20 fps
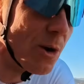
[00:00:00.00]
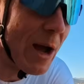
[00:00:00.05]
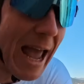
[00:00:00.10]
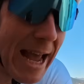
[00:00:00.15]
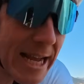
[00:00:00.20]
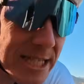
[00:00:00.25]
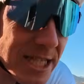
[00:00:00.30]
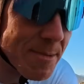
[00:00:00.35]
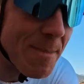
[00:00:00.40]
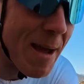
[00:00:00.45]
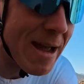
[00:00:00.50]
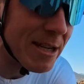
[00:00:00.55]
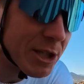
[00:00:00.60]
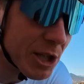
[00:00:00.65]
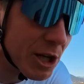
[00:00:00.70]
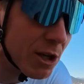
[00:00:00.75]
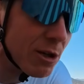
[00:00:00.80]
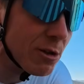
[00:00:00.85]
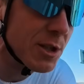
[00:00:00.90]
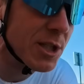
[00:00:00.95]

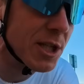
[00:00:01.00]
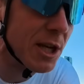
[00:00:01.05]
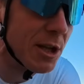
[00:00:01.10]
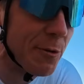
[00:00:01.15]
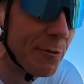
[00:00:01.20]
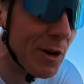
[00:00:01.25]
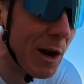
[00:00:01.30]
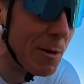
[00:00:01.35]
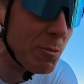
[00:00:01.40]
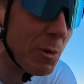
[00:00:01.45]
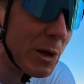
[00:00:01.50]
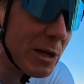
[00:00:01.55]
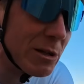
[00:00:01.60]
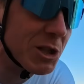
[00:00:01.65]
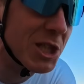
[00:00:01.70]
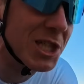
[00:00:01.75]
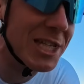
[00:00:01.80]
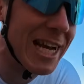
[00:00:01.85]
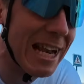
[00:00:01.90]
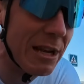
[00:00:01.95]
asymmetrical, so the front wheel's
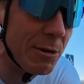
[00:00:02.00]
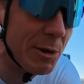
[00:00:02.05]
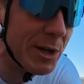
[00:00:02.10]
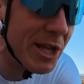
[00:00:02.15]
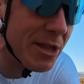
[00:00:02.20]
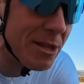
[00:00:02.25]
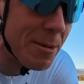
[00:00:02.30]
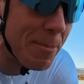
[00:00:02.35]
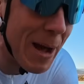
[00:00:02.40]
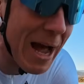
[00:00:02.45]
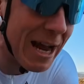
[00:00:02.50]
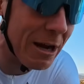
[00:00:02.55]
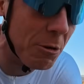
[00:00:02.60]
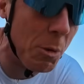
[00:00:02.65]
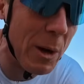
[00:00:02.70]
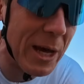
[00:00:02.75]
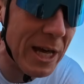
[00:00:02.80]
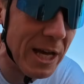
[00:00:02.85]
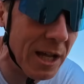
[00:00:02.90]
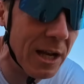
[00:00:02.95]
shallower than the back
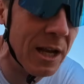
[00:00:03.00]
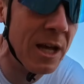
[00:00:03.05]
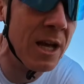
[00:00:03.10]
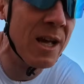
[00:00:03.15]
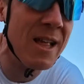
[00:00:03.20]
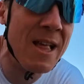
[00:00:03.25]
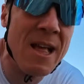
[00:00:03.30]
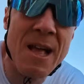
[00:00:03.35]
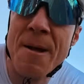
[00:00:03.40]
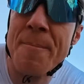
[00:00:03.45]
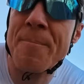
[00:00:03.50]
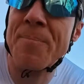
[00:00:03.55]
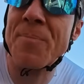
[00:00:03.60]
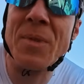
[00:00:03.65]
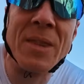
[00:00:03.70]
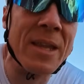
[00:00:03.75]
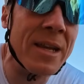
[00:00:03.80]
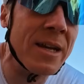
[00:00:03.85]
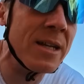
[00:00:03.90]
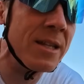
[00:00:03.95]
wheel,
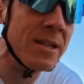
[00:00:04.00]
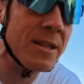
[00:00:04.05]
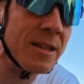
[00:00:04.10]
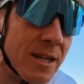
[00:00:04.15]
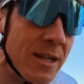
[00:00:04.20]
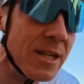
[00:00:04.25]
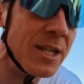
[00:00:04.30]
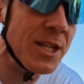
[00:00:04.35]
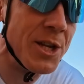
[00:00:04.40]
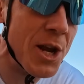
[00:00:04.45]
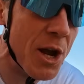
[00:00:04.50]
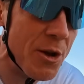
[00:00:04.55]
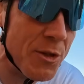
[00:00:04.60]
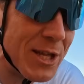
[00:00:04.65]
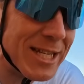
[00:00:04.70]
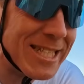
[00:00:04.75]
you know, the